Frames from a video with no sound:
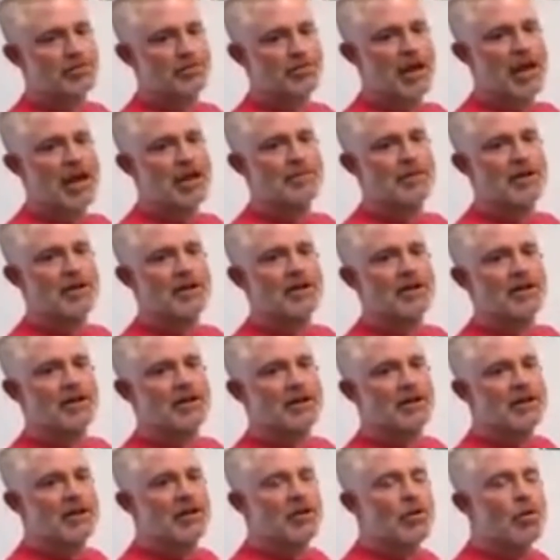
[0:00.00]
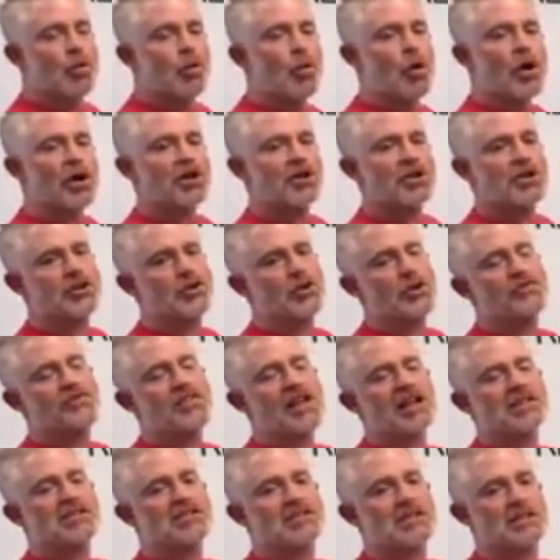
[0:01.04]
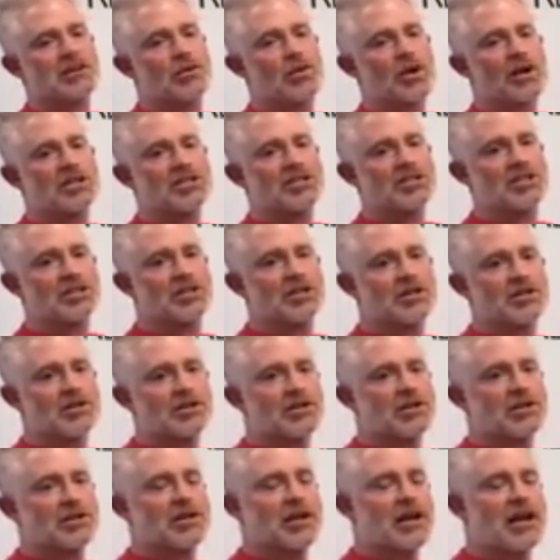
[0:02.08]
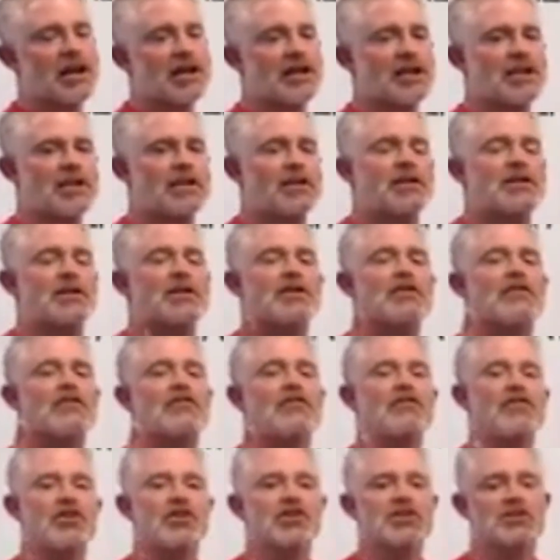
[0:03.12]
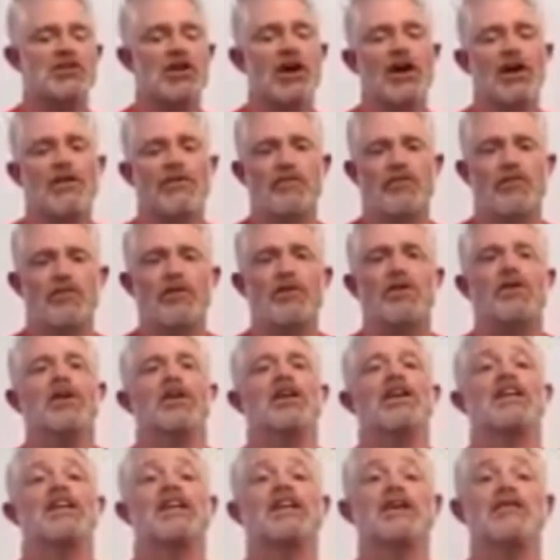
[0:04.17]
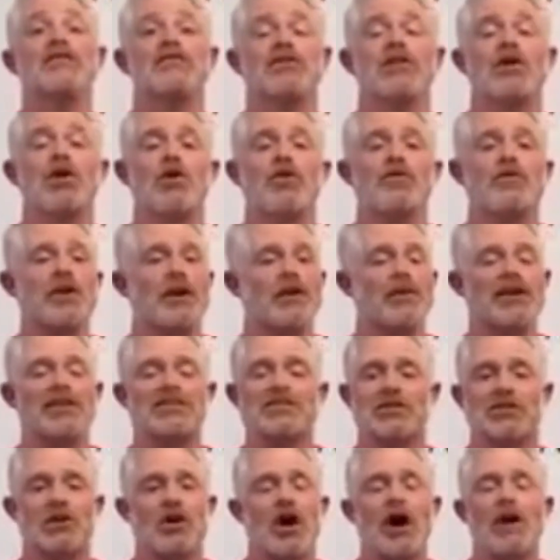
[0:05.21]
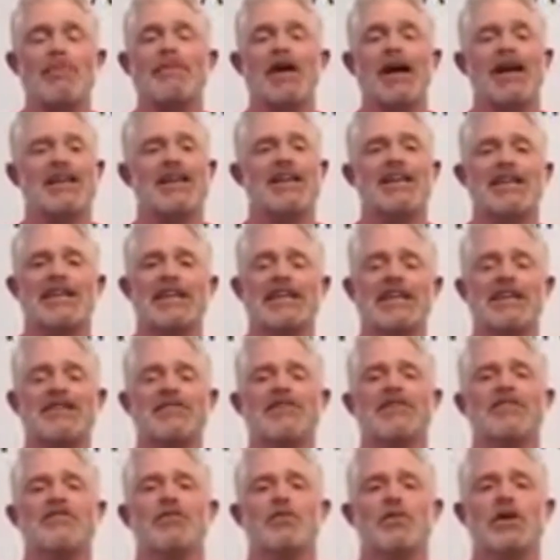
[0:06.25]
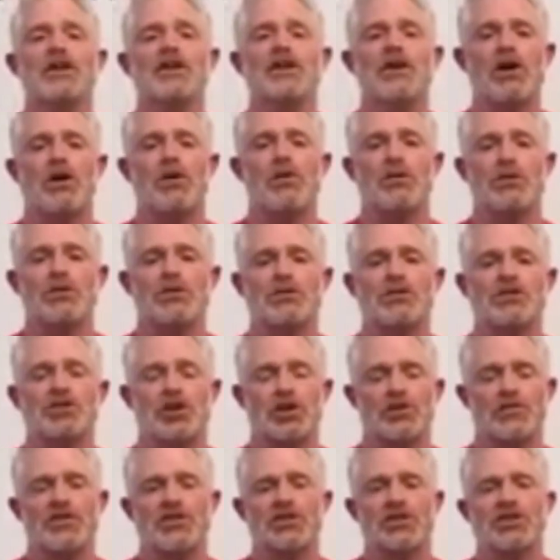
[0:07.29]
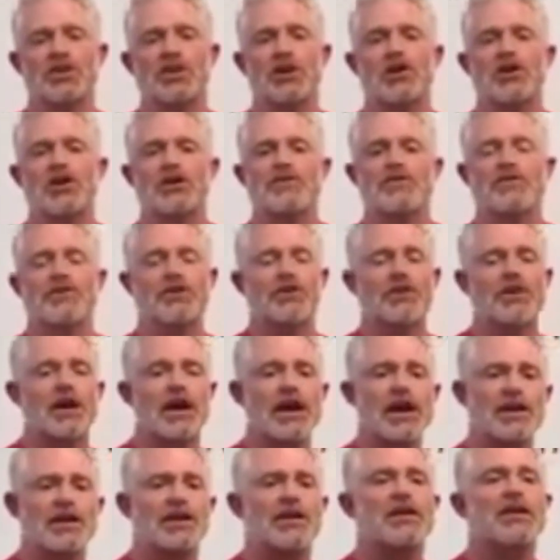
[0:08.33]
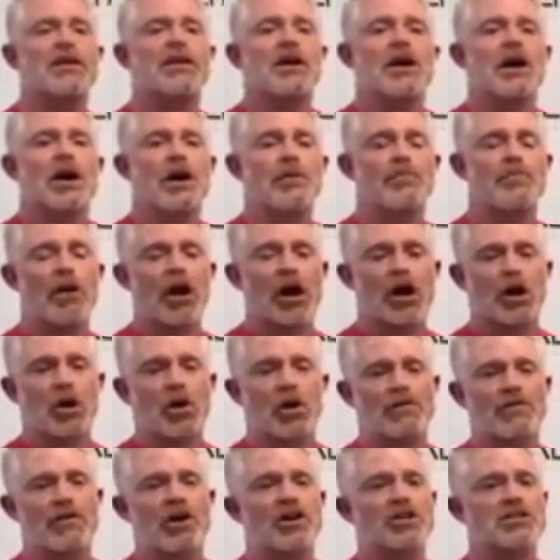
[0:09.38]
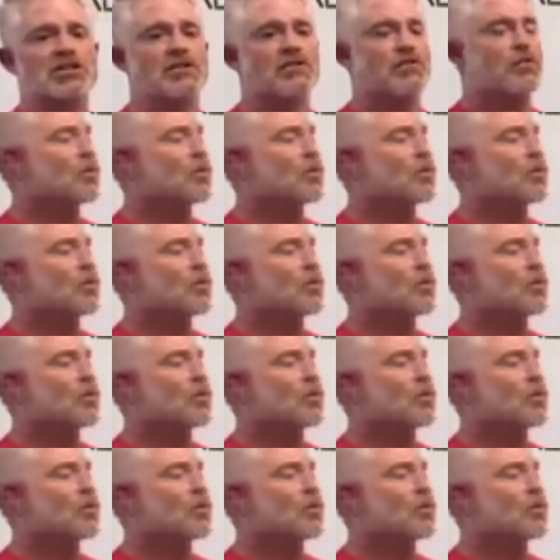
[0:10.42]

their payment. What do you do if that's the question? Okay? First off, give Low VA Rates a call. I'm not kidding. Even if we don't service your loan, if you're not a borrower of ours,